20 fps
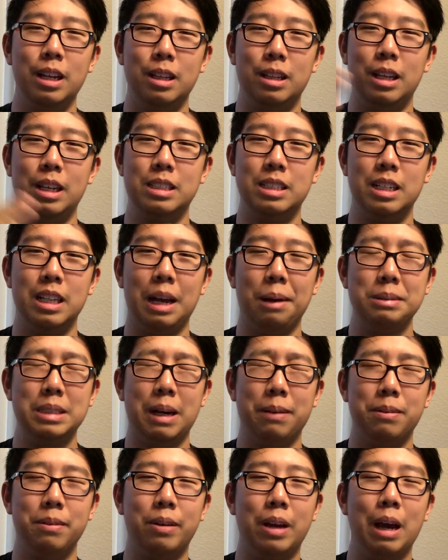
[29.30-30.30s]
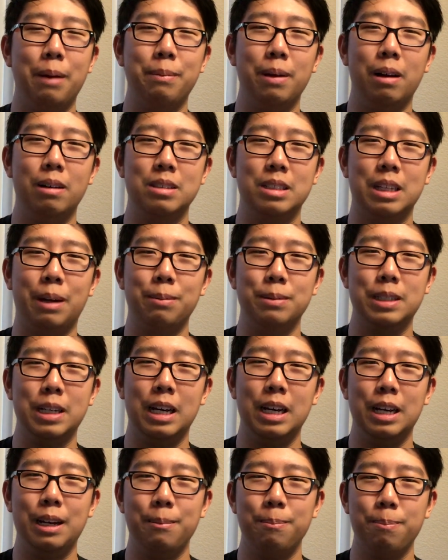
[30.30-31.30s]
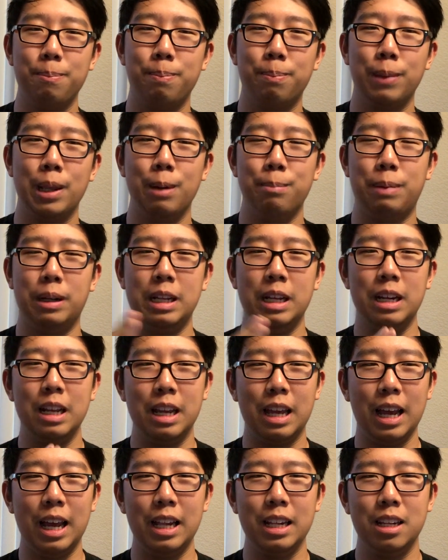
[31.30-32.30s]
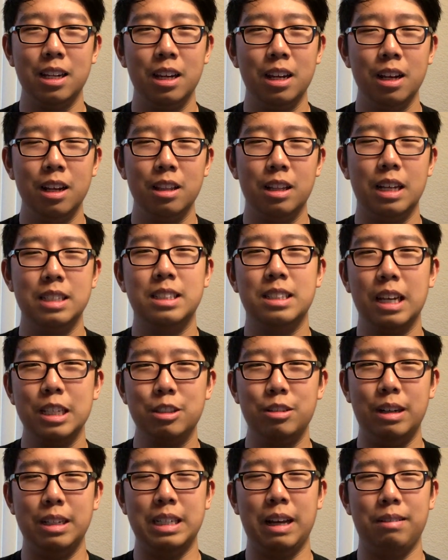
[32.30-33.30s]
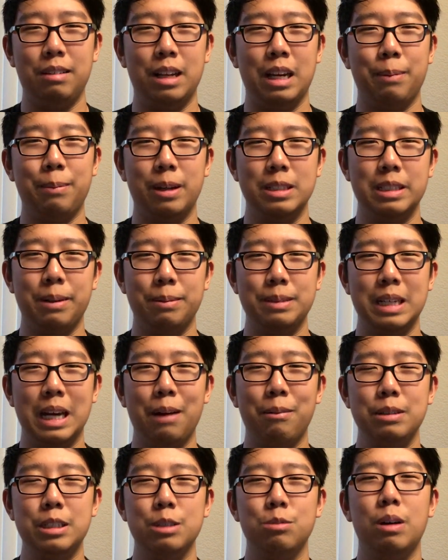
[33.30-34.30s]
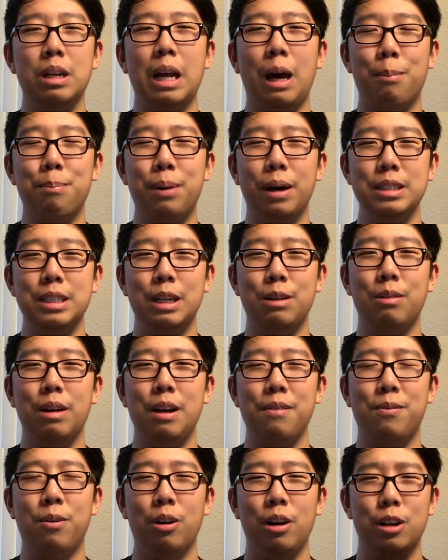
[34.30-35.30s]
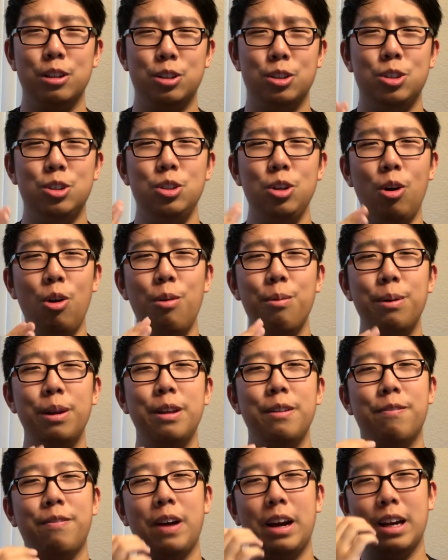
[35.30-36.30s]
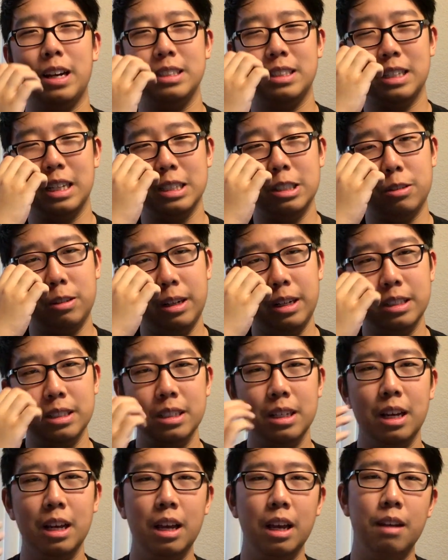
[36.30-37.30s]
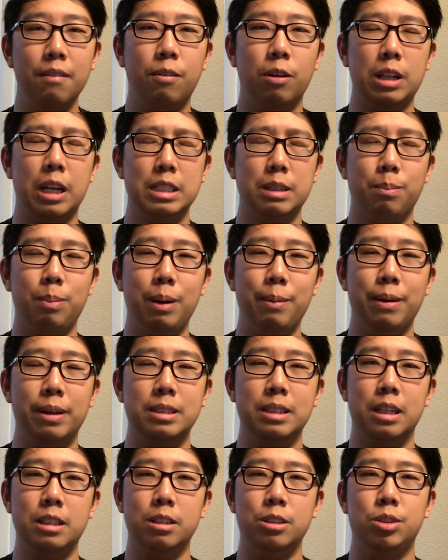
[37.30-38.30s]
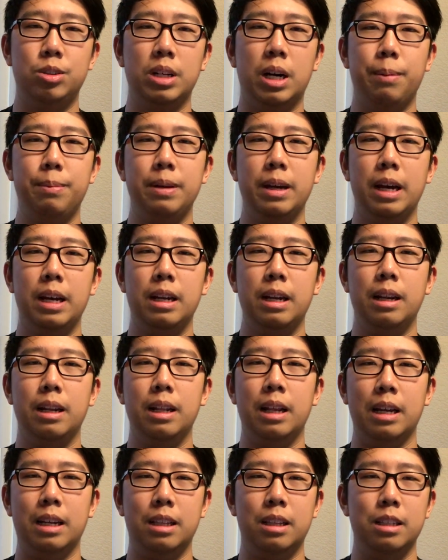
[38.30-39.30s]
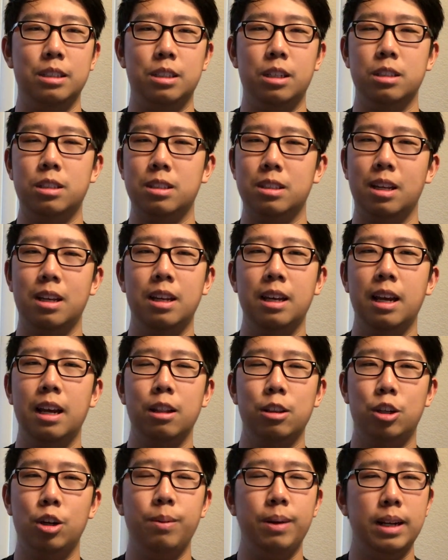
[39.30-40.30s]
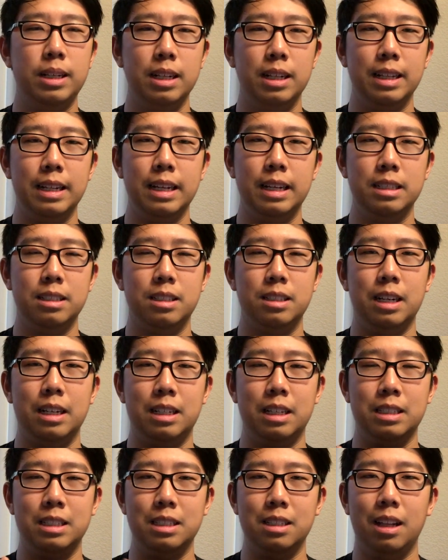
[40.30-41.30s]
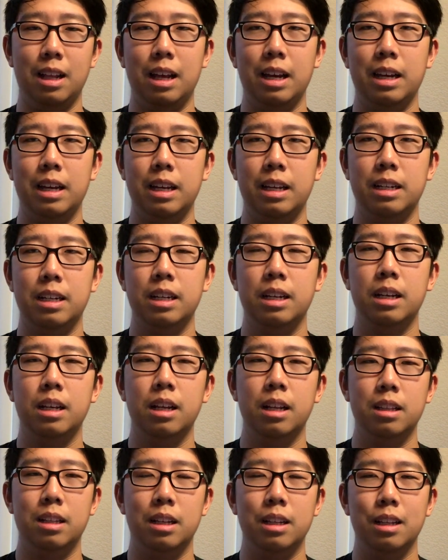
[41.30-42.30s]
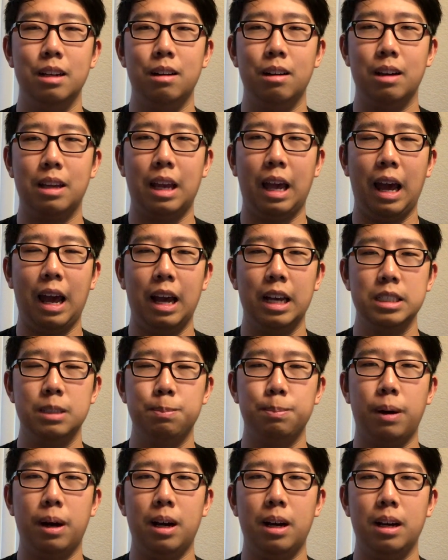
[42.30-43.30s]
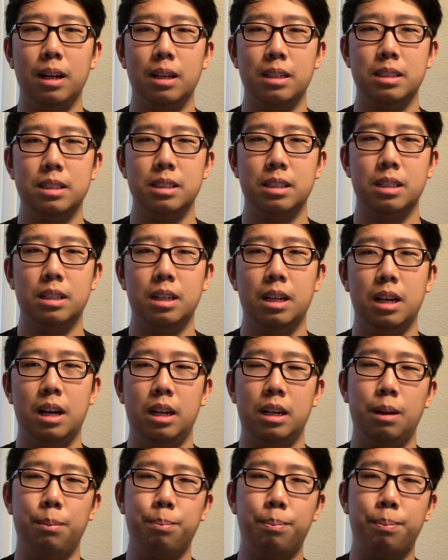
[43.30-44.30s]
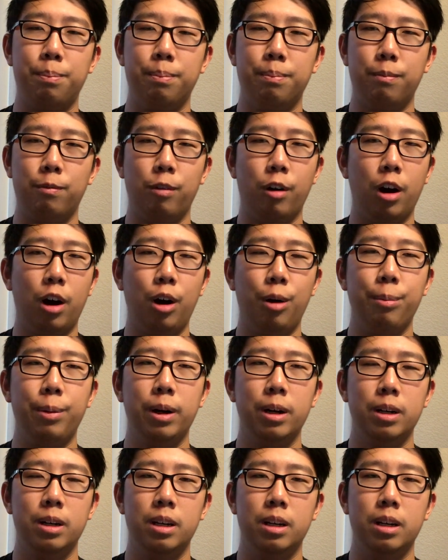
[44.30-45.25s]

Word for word: these collabs have to come out sometime. But then again, the accessories have to come out sometime, which is what I'm personally waiting for. There's so many fire accessories, but that Supreme has yet to drop yet. Like this is too many to list, like the sled, the little cash box, uh, the robe,